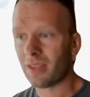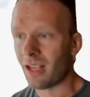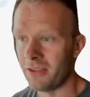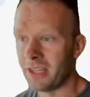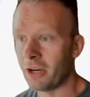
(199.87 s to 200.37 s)

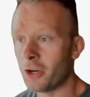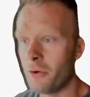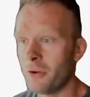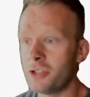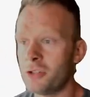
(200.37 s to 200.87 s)
they're going to
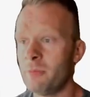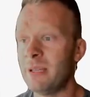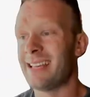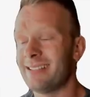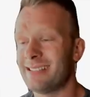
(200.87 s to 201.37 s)
be
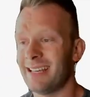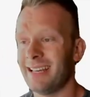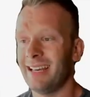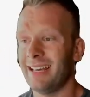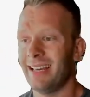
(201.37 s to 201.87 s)
sent
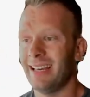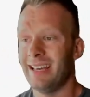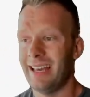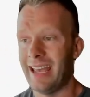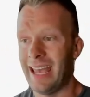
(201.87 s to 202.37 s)
an
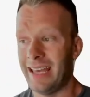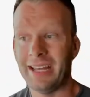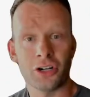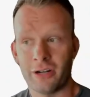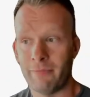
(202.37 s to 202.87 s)

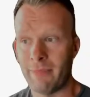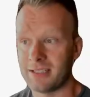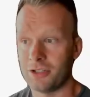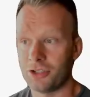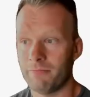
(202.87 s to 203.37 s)
introductory
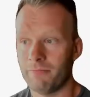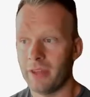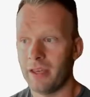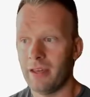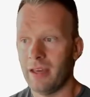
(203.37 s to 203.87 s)
message.
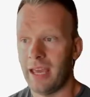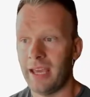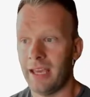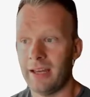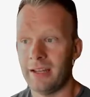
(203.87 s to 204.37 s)

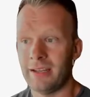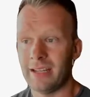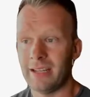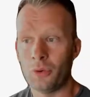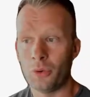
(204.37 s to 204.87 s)
And in order
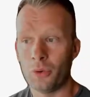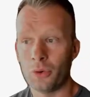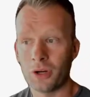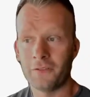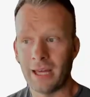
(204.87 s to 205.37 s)
for them
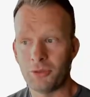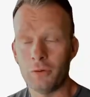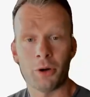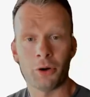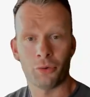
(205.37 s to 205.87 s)
to
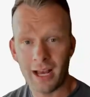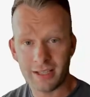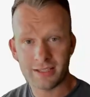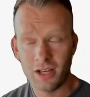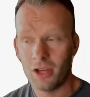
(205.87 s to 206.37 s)
progress
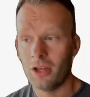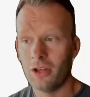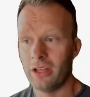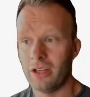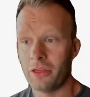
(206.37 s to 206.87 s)

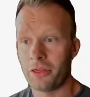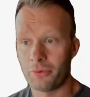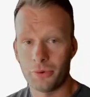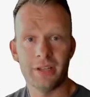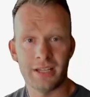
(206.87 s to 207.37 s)

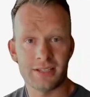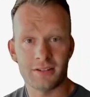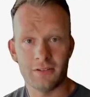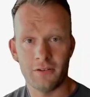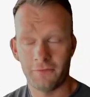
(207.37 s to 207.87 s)
through this
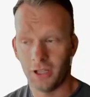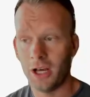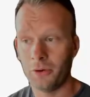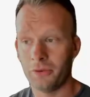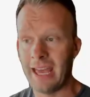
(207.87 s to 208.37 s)

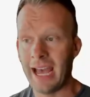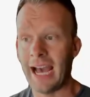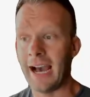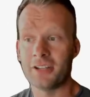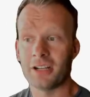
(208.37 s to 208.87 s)
flow, they
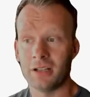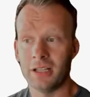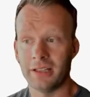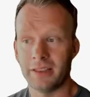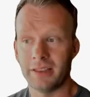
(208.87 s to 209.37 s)
have to click
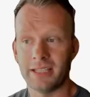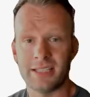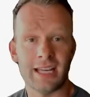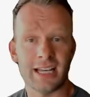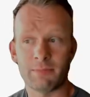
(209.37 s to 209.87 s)
this yes,
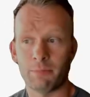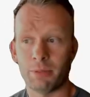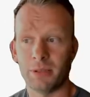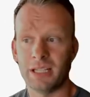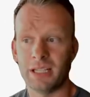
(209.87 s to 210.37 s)
please
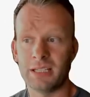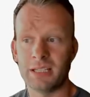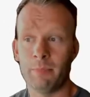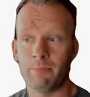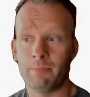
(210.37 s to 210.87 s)
button. What's
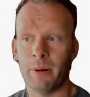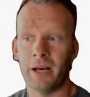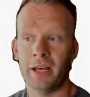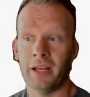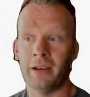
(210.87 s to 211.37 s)
going to
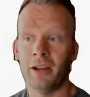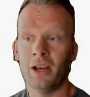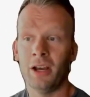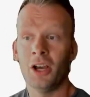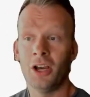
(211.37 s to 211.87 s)
happen,
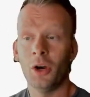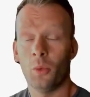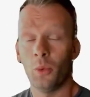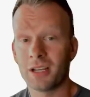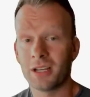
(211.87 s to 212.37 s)
especially
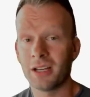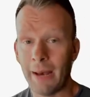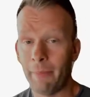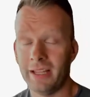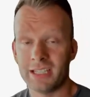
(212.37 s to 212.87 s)
if you're running
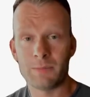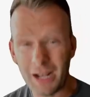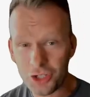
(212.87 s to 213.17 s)
ads,